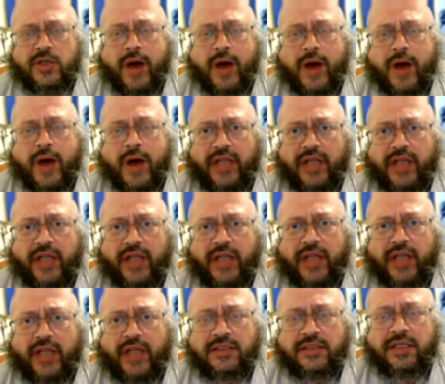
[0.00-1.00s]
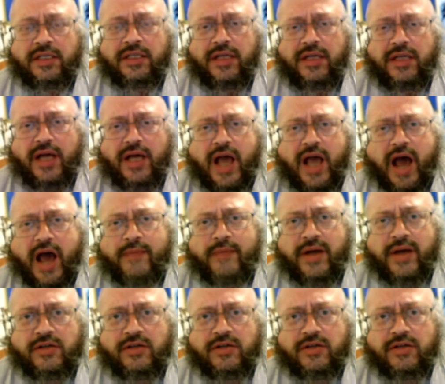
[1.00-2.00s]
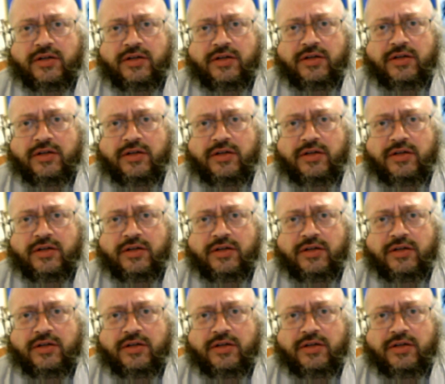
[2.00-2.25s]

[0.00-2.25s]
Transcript: and on my tussock